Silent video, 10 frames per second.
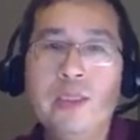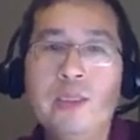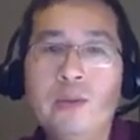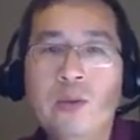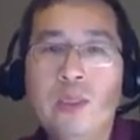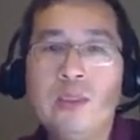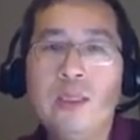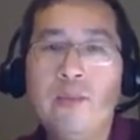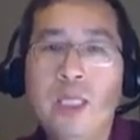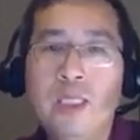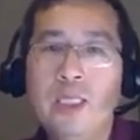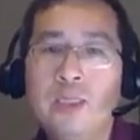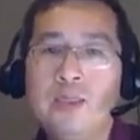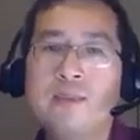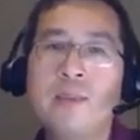Consistent
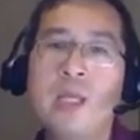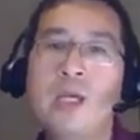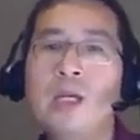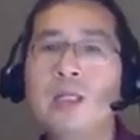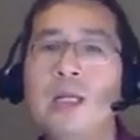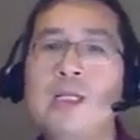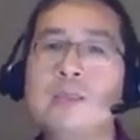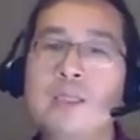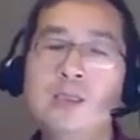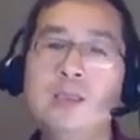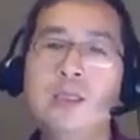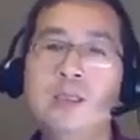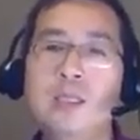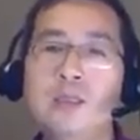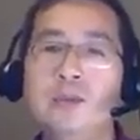constraints, we have mentioned this
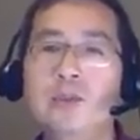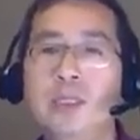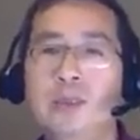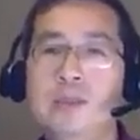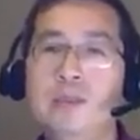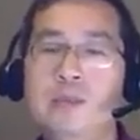one before, correct?